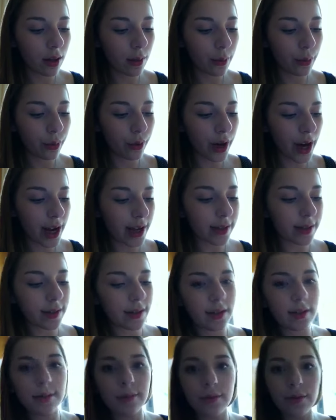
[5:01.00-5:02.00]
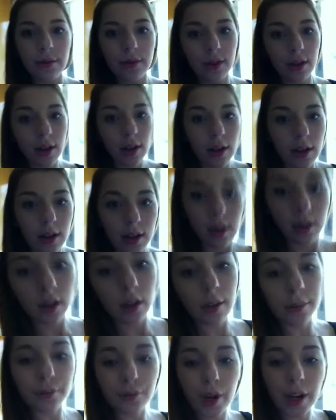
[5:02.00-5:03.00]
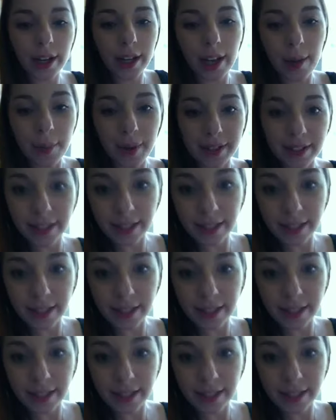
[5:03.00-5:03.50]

Press. I'm trying to get best